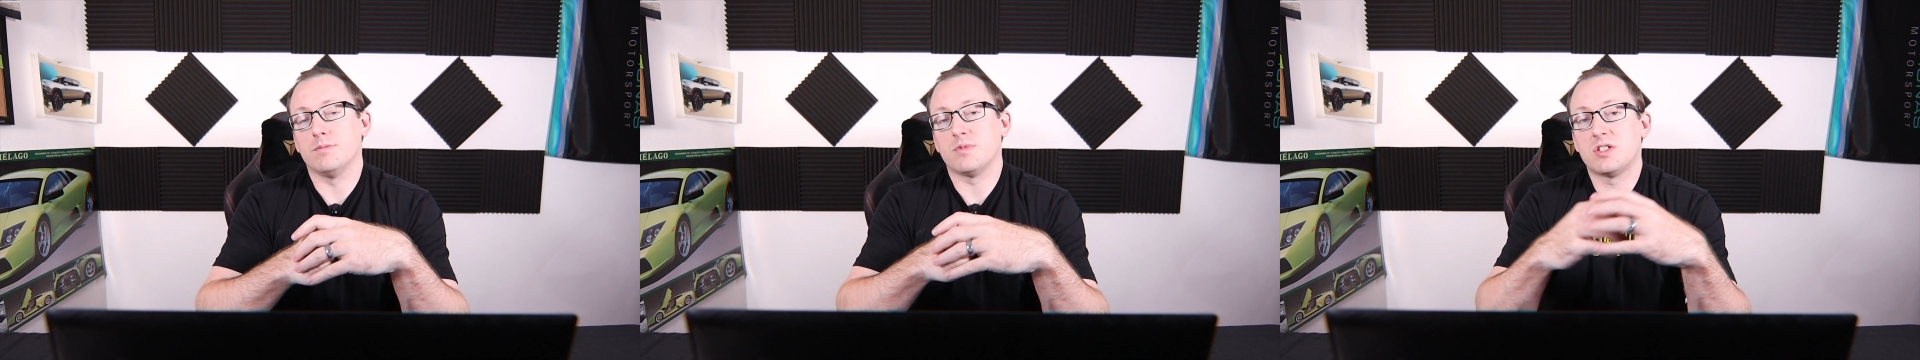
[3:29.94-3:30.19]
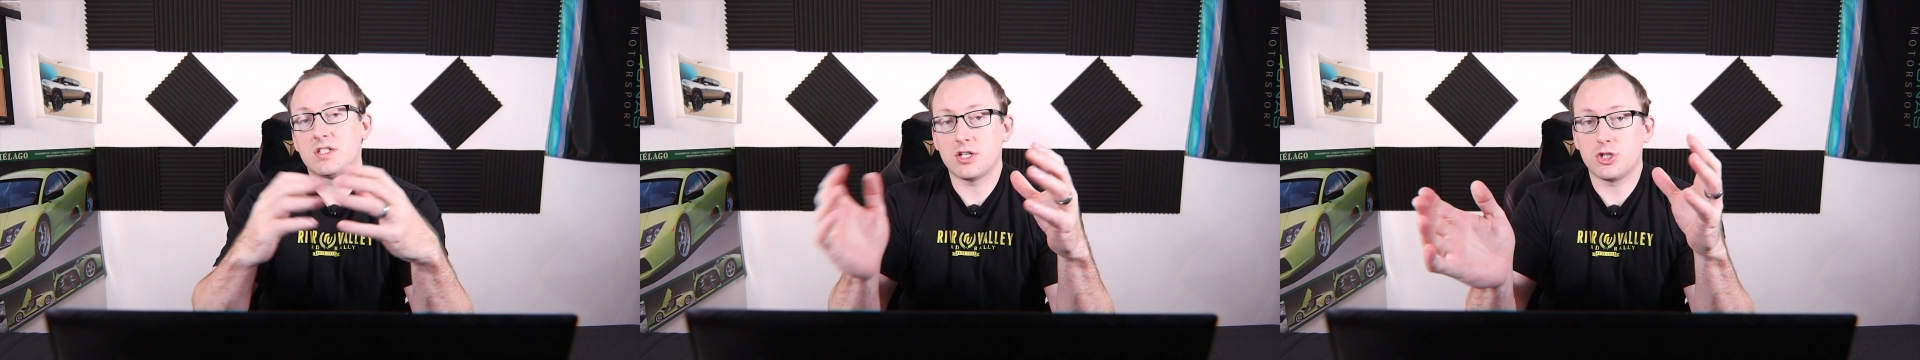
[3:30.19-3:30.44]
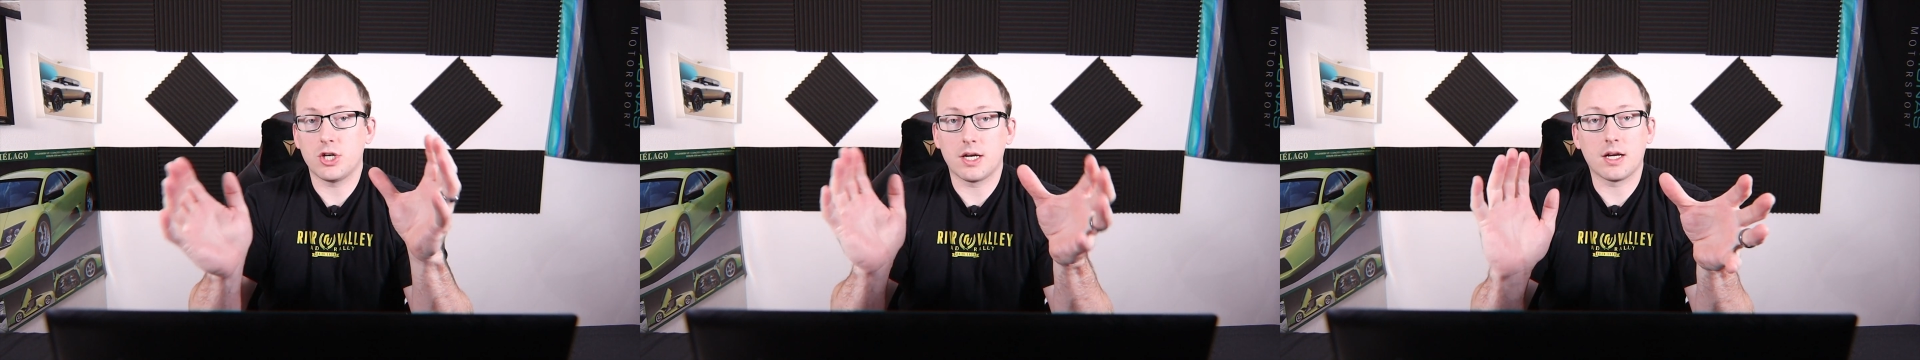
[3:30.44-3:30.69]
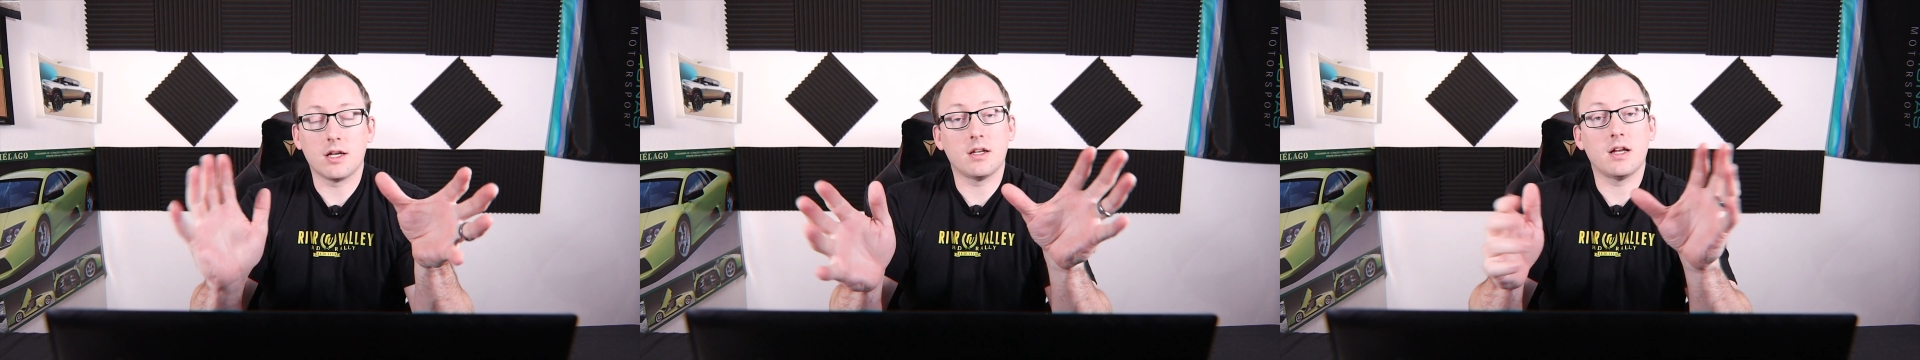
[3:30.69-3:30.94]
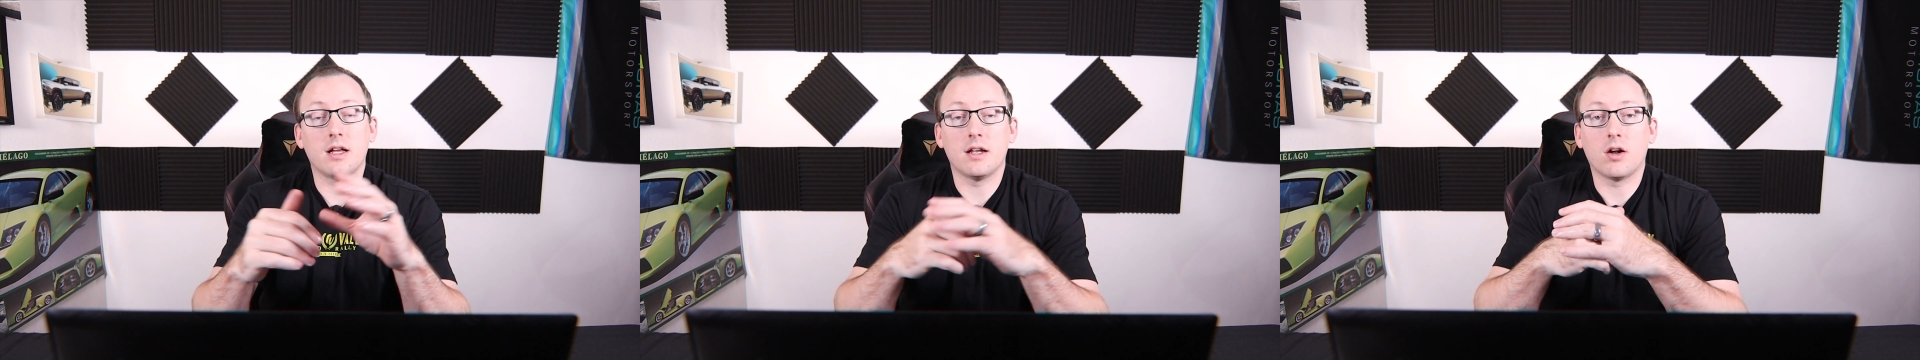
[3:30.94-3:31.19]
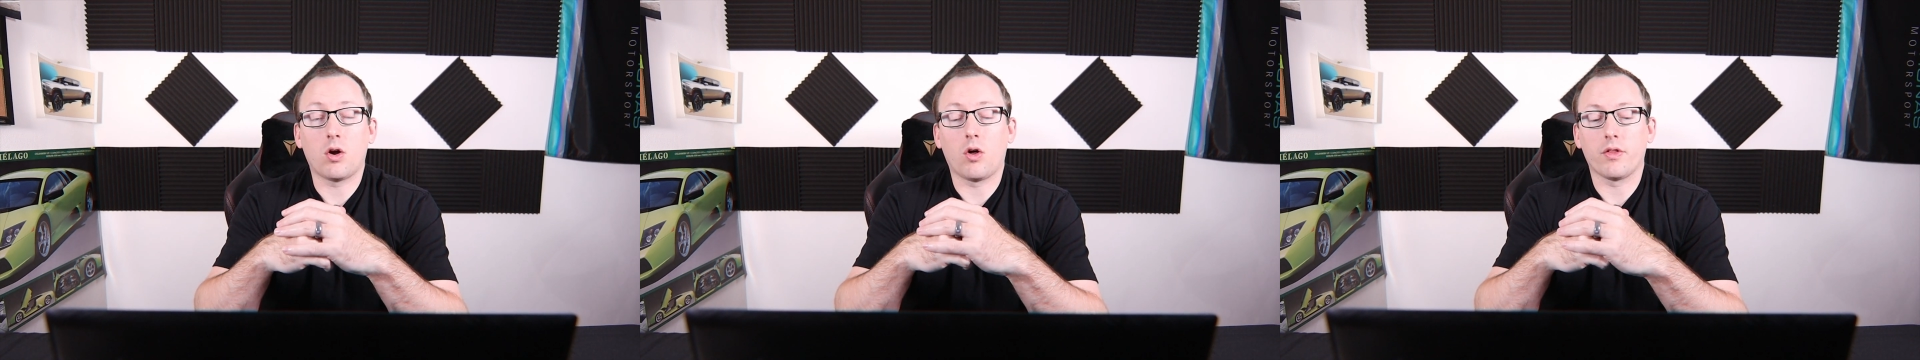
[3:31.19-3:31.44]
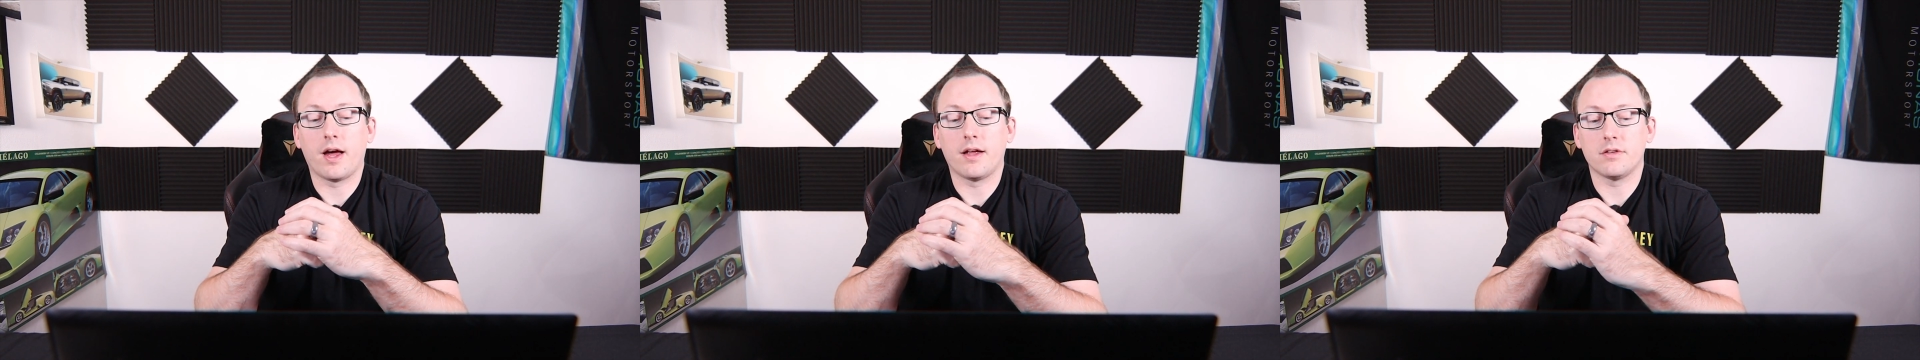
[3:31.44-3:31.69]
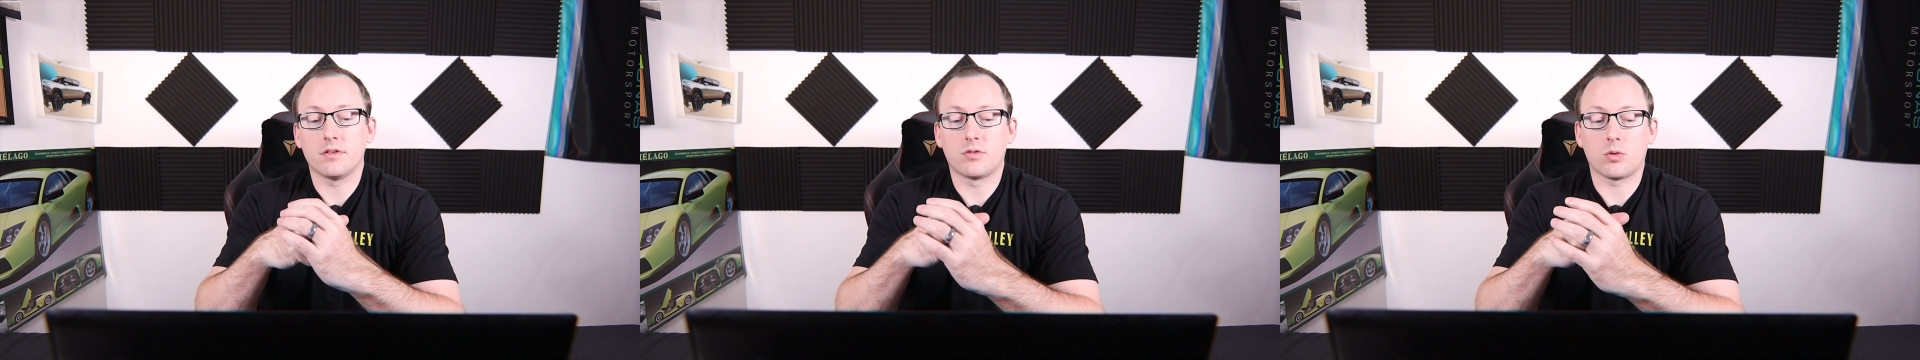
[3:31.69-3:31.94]
stitching and all
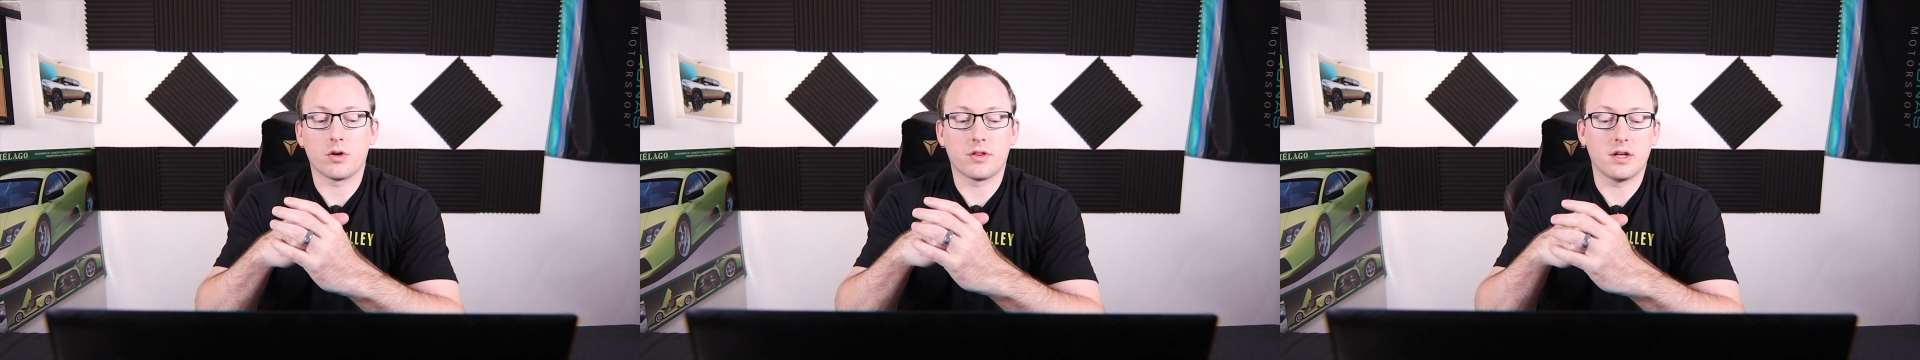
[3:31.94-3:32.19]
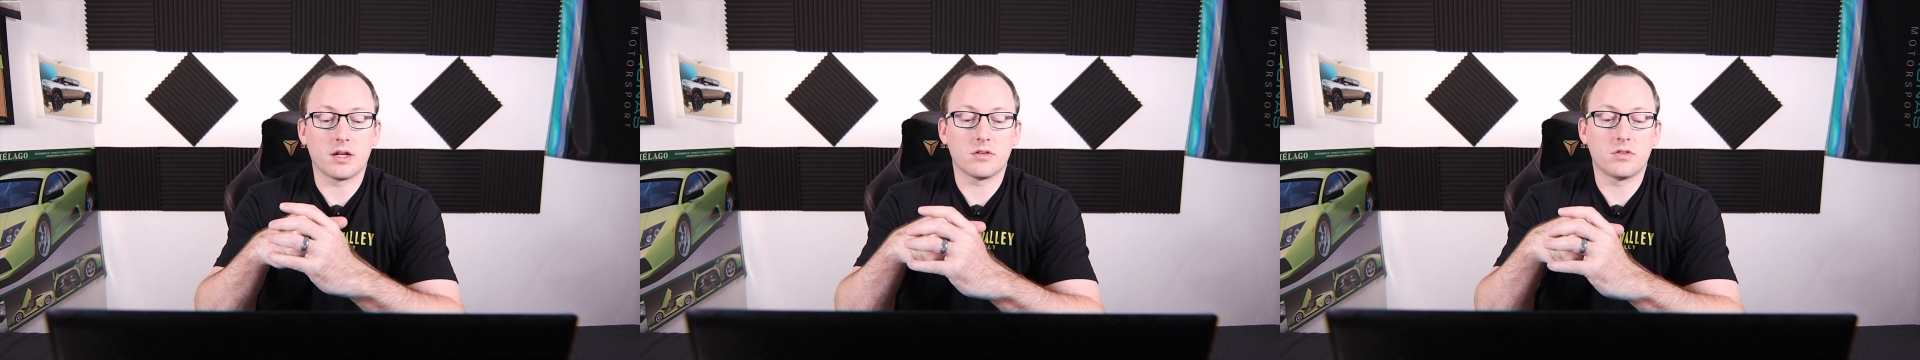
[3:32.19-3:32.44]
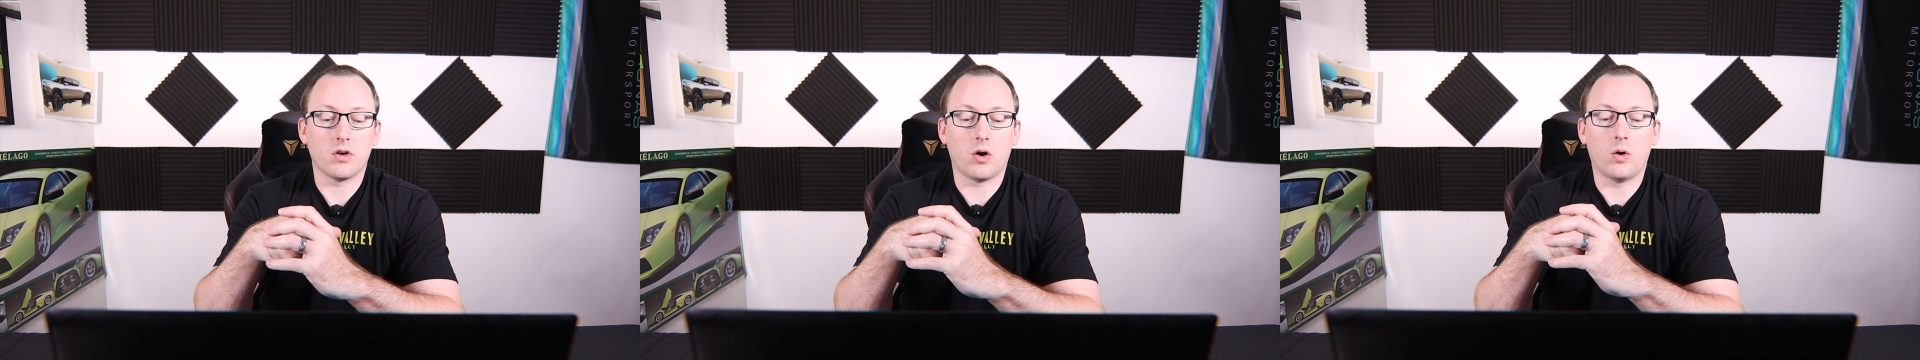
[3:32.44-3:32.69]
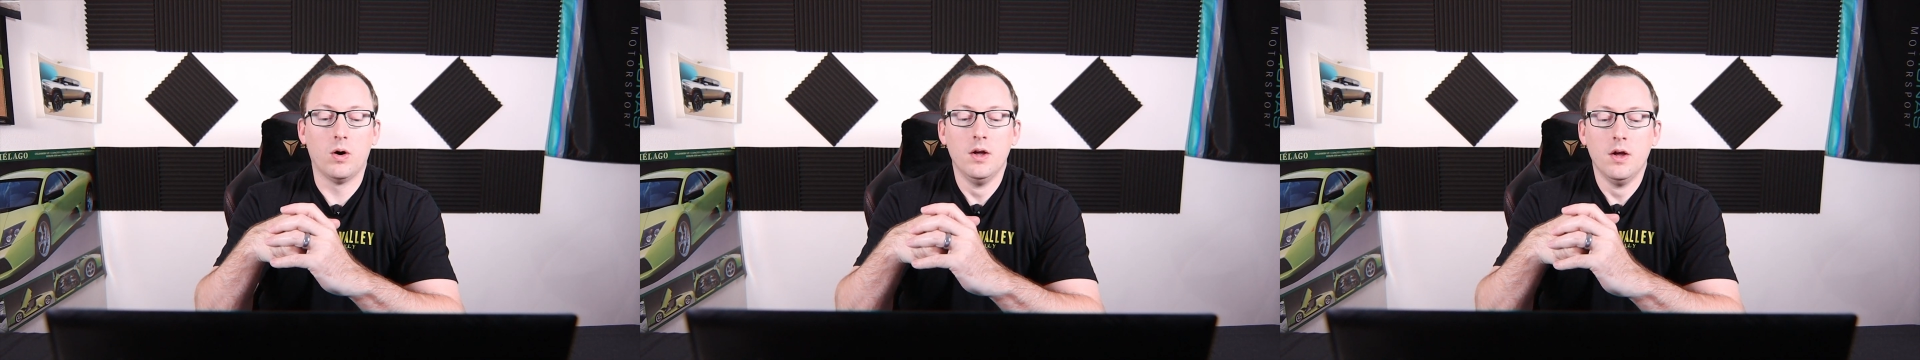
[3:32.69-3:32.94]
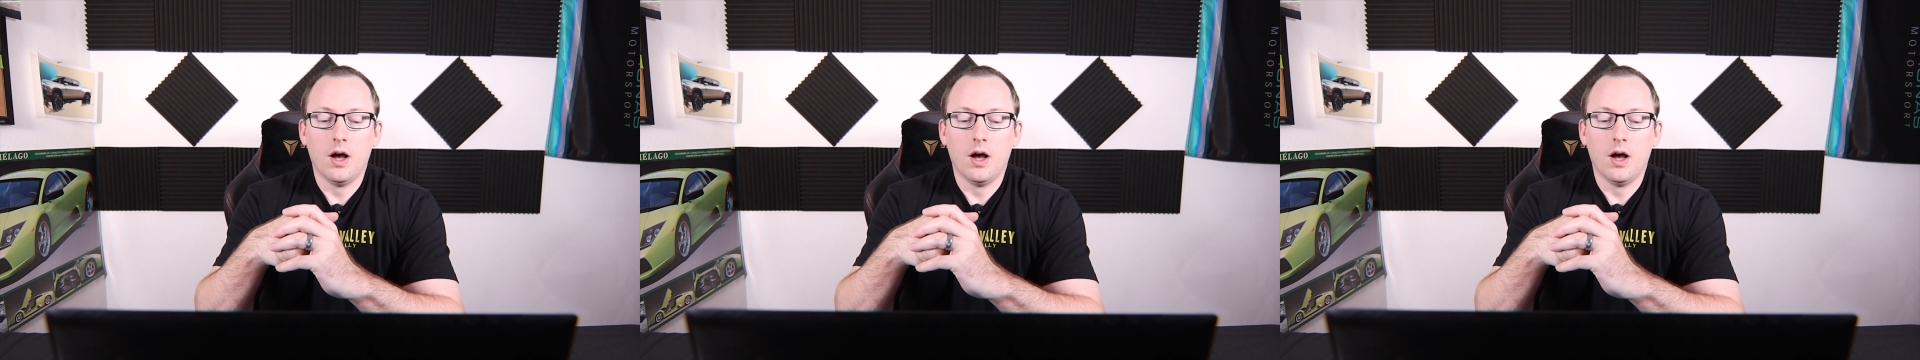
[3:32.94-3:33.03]
that sort of thing. So